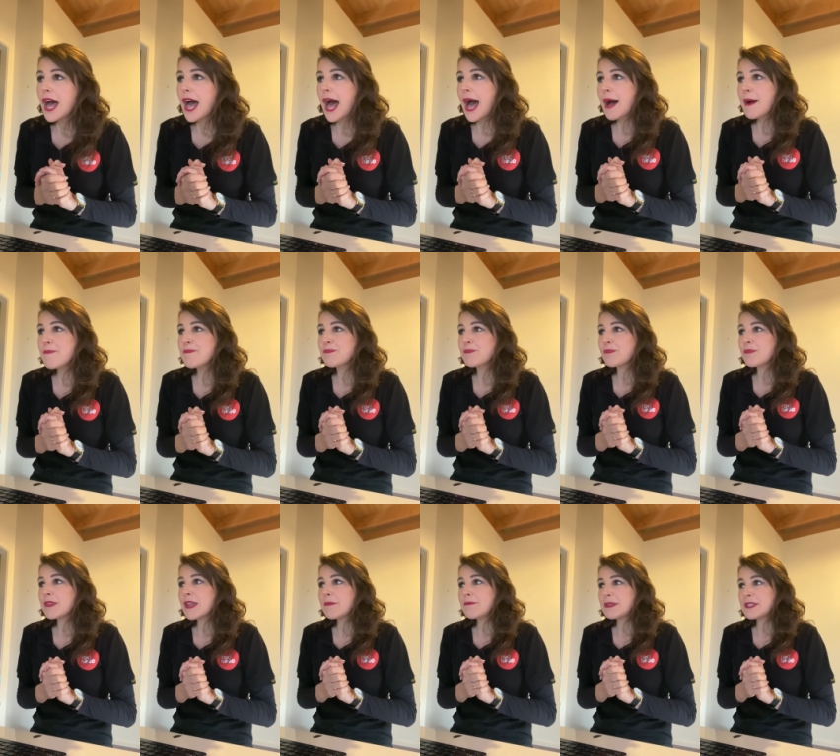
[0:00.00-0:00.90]
Um,
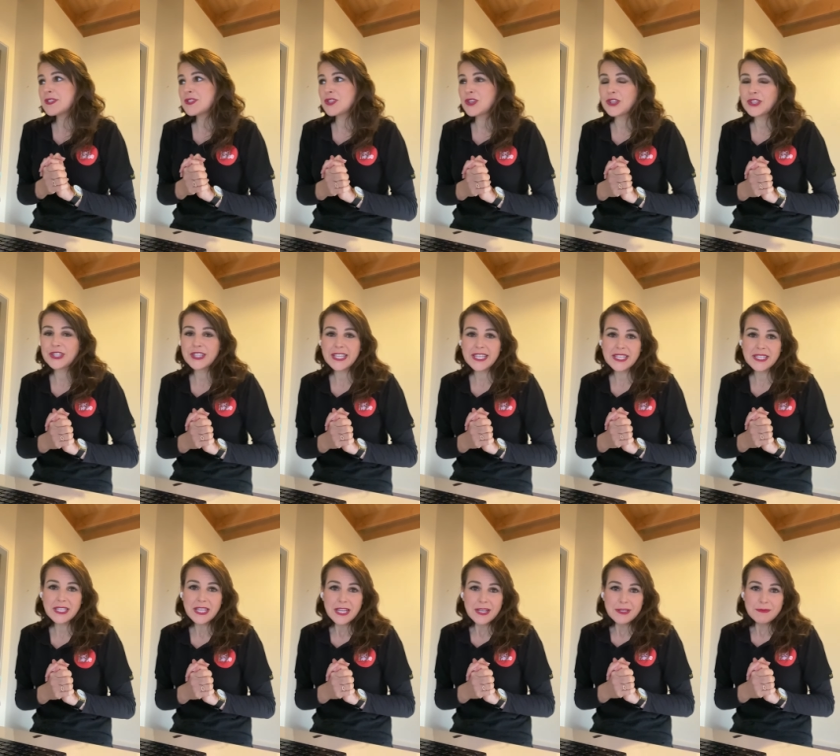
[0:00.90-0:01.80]
but
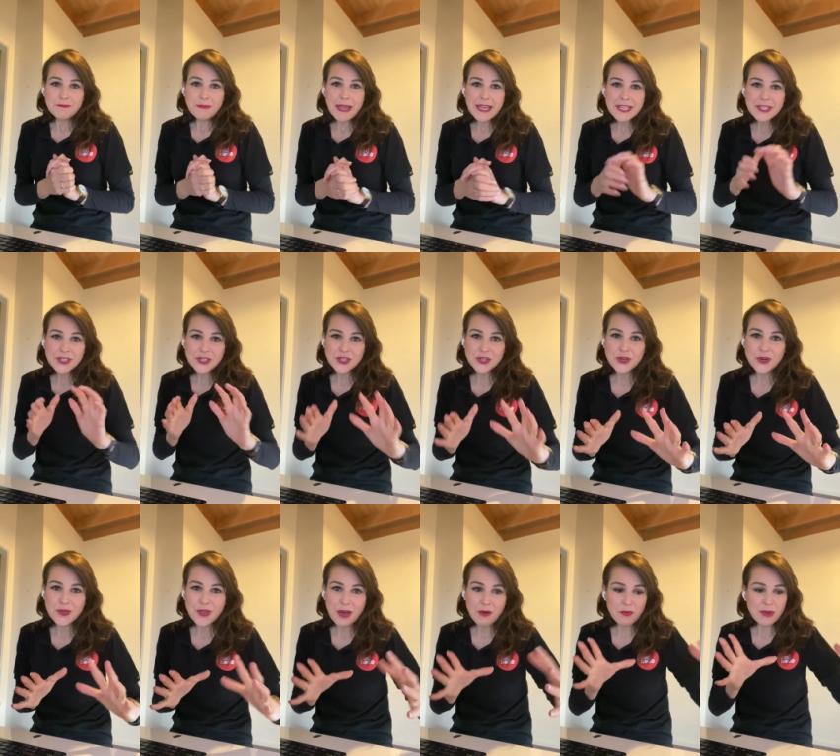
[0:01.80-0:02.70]
certainly making
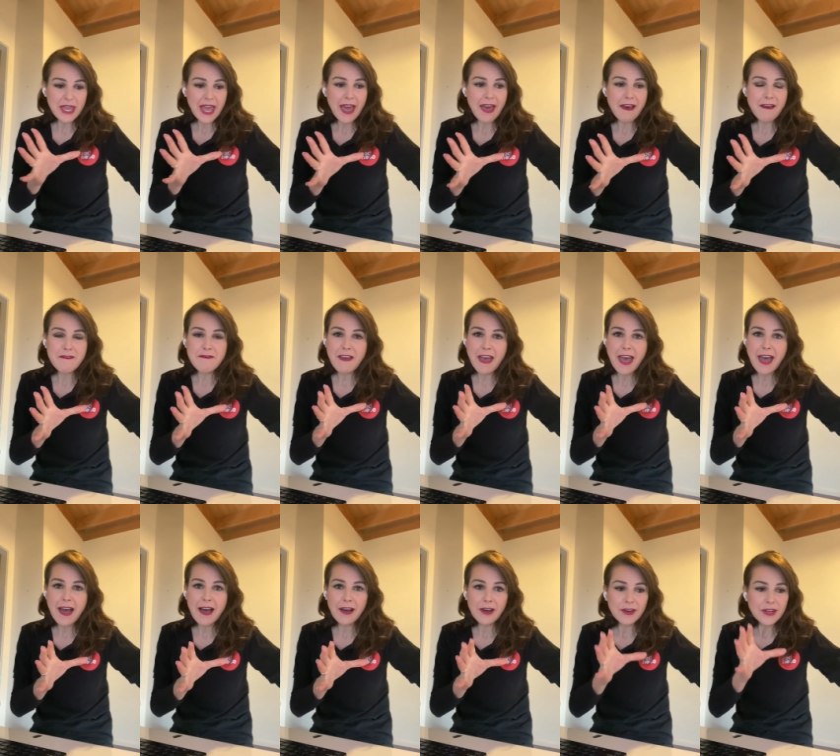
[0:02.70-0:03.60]
sure that we have
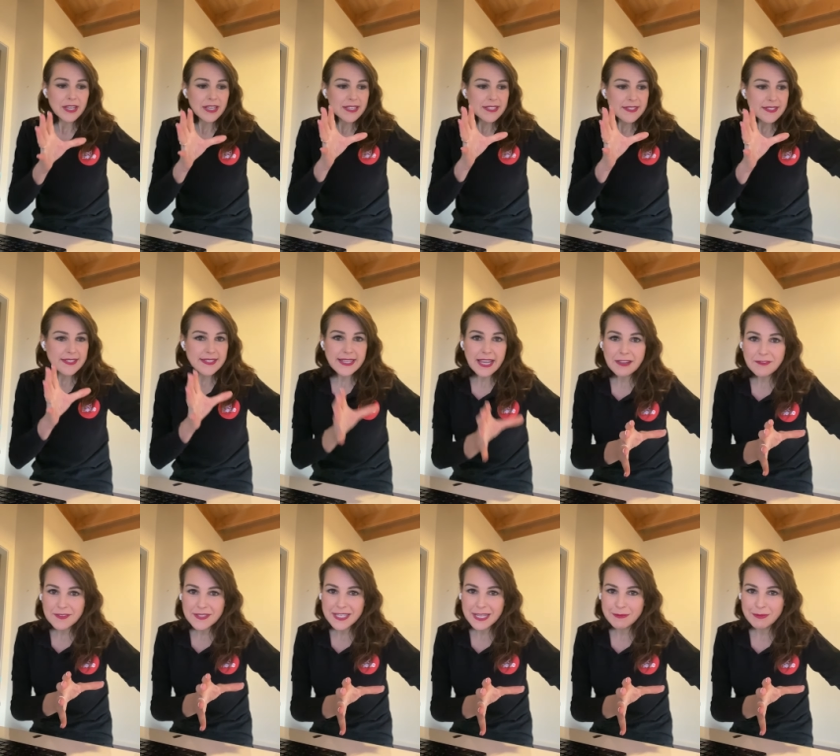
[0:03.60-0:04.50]
our safe
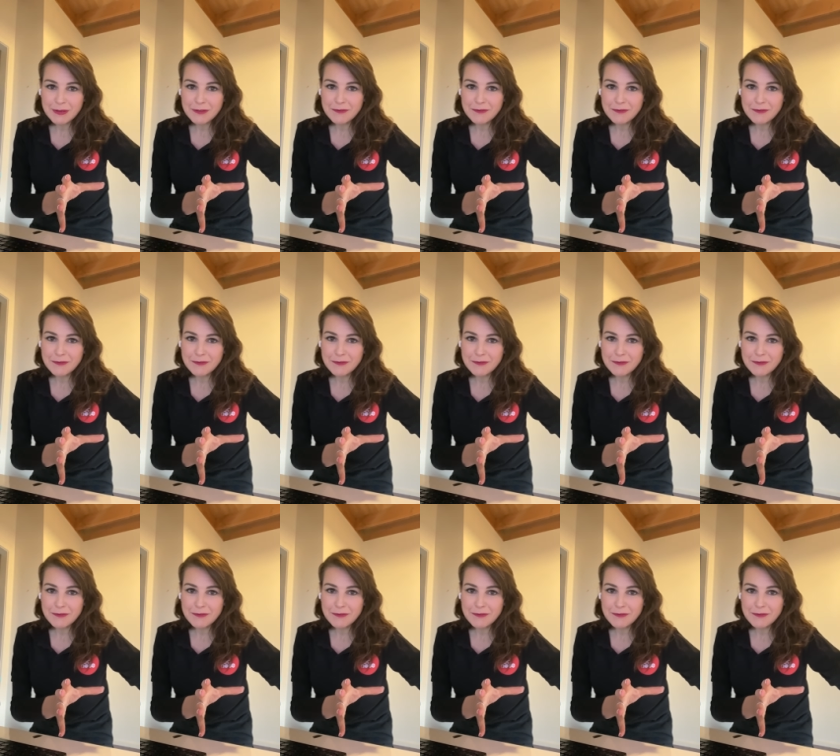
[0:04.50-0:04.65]
sleep